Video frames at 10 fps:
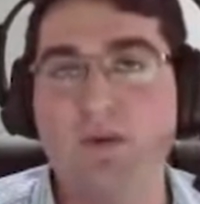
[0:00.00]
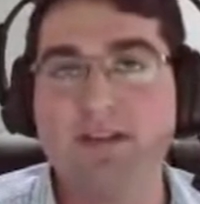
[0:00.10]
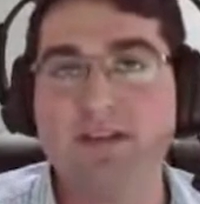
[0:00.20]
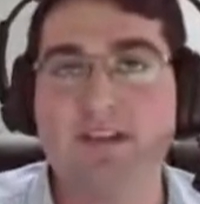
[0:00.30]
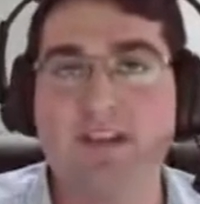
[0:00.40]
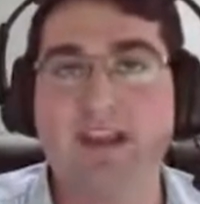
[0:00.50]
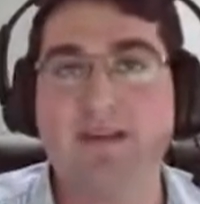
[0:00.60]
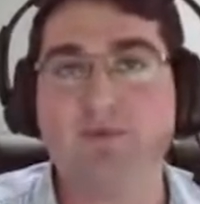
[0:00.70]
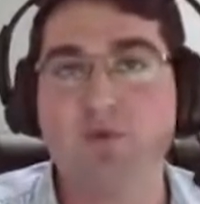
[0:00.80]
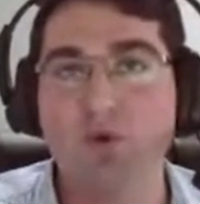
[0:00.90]
weeds is that they
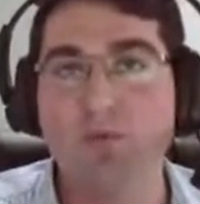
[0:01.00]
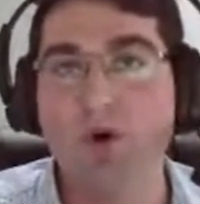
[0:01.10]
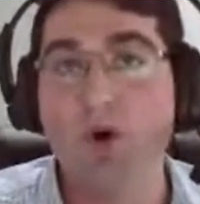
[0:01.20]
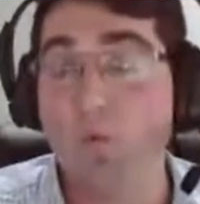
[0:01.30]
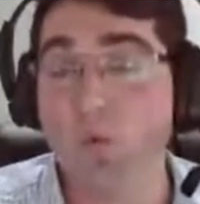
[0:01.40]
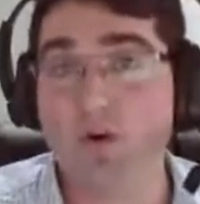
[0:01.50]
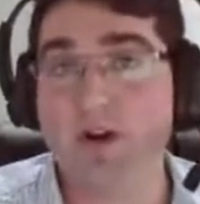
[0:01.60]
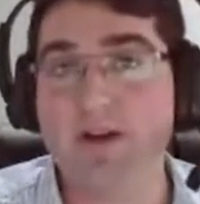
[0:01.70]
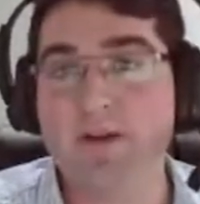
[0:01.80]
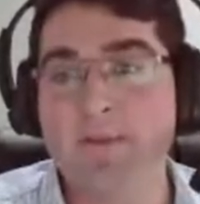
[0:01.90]
absorb
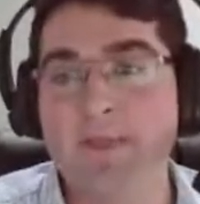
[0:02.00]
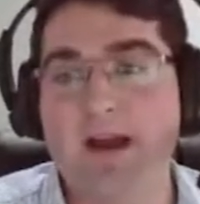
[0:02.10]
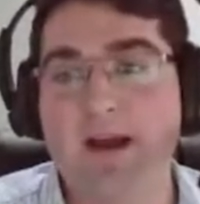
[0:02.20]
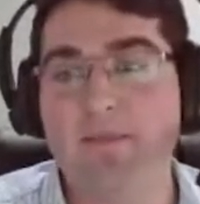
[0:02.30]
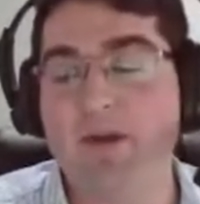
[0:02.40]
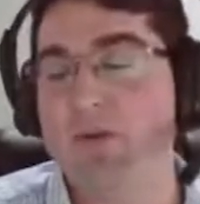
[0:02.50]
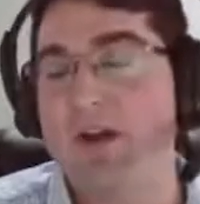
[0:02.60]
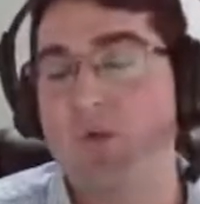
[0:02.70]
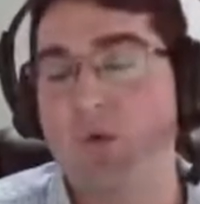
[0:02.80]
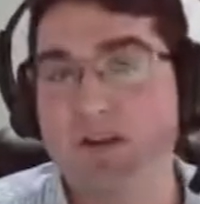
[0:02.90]
water that would
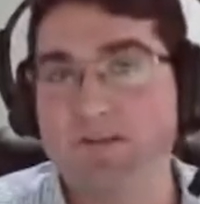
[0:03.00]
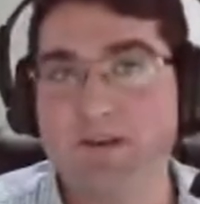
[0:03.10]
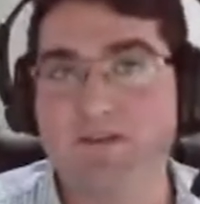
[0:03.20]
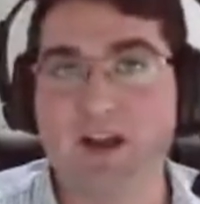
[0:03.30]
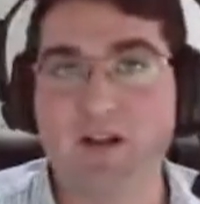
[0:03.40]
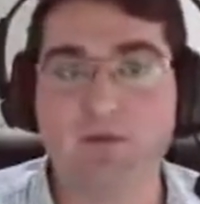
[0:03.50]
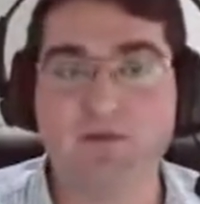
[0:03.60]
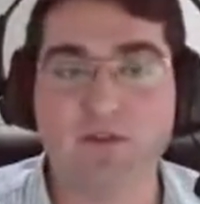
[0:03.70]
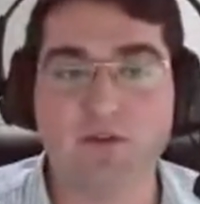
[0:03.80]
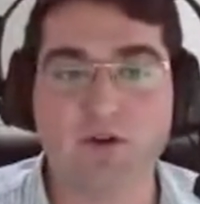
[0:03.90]
otherwise be available
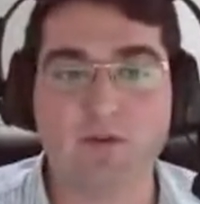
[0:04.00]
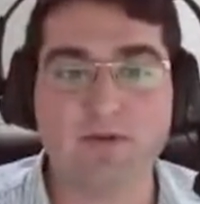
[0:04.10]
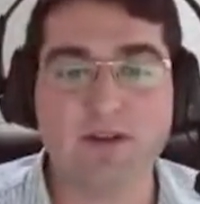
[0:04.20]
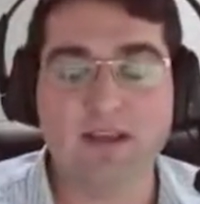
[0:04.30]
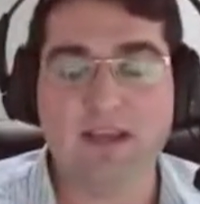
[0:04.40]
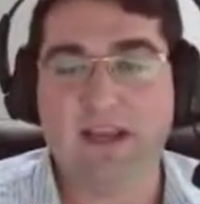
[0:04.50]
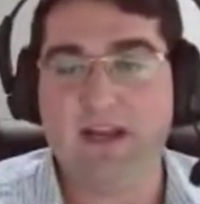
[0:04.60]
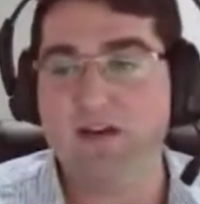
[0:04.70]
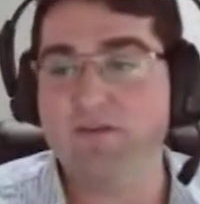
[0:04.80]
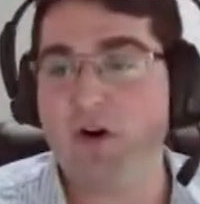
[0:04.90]
for the crop. In
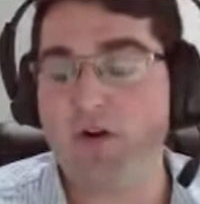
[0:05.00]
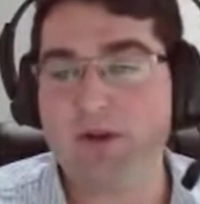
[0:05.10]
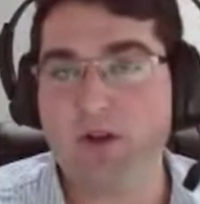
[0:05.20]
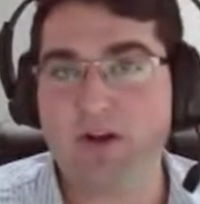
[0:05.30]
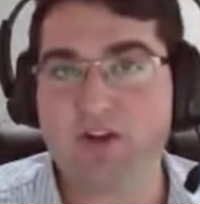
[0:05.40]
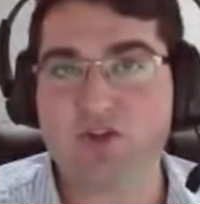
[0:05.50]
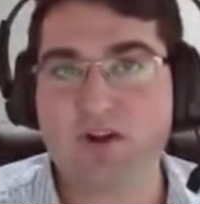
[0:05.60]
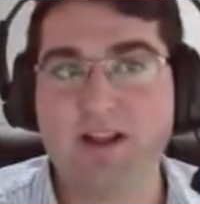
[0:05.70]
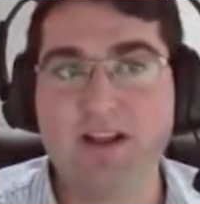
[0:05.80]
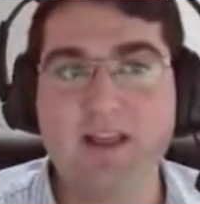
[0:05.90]
an environment like
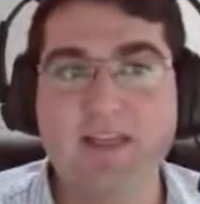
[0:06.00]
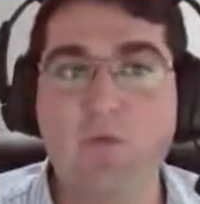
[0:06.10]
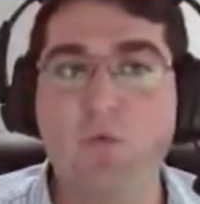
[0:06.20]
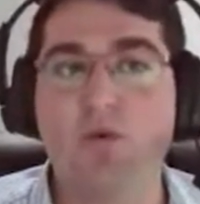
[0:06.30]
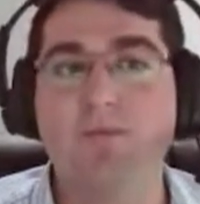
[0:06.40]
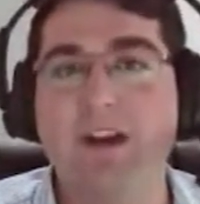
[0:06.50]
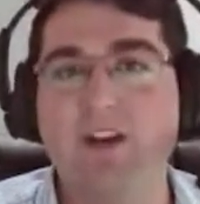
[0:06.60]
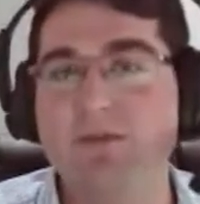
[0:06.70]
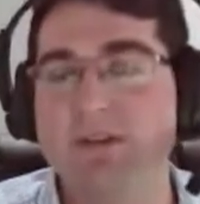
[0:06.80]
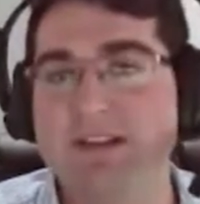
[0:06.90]
Australia, that water
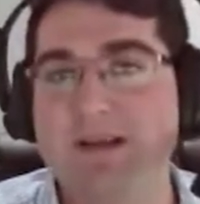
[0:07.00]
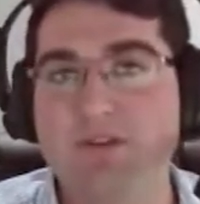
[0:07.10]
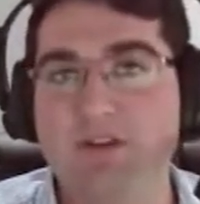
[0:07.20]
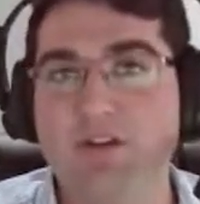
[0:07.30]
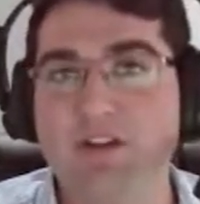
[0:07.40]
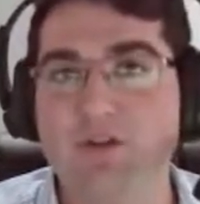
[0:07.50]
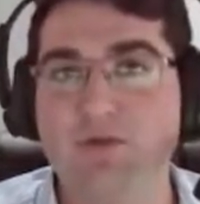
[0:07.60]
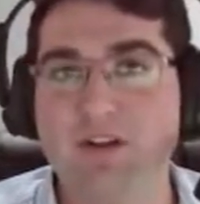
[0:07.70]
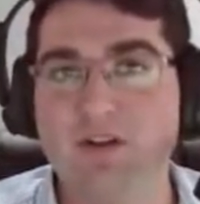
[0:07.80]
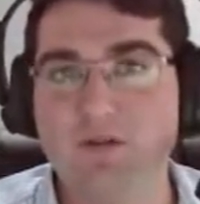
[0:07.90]
management is absolutely
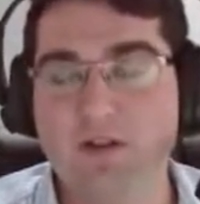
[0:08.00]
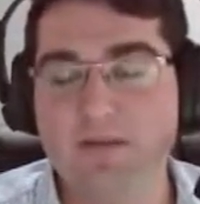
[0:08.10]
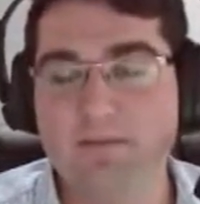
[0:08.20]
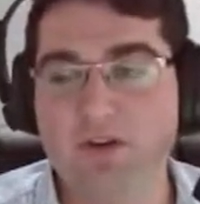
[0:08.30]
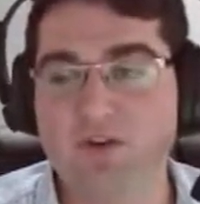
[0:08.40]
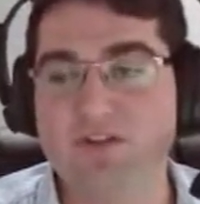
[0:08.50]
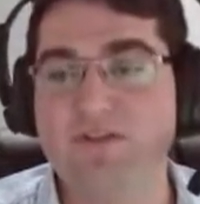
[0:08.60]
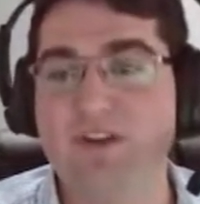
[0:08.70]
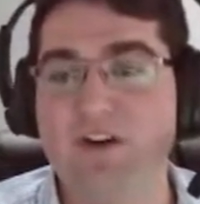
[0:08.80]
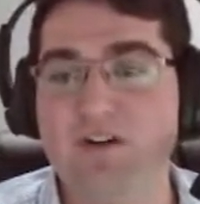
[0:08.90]
critical because of the
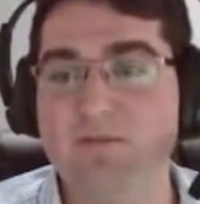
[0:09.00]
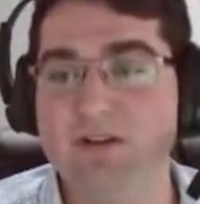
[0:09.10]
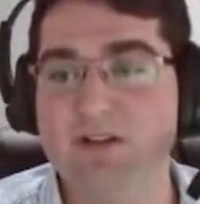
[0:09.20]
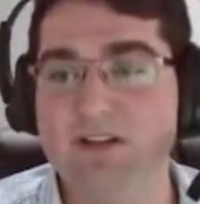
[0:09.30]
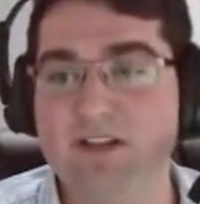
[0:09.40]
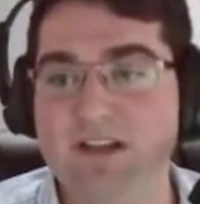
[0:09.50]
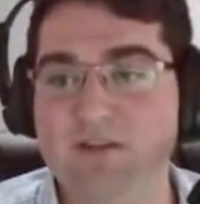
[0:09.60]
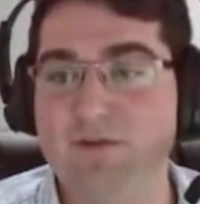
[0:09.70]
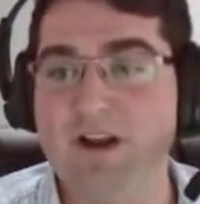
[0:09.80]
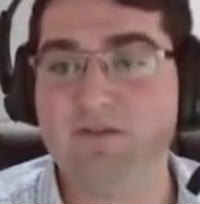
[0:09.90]
variability
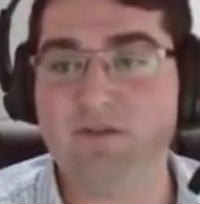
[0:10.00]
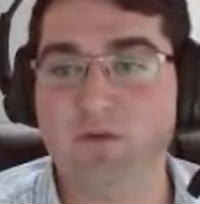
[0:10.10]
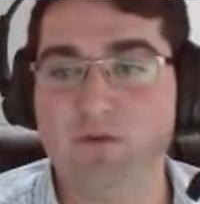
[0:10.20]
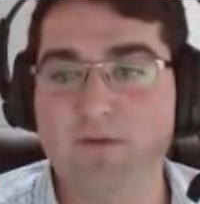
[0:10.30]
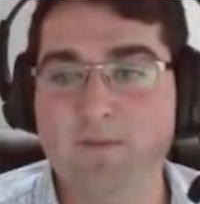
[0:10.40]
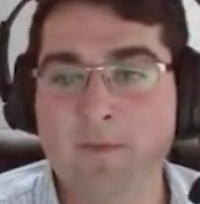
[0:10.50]
in rainfall.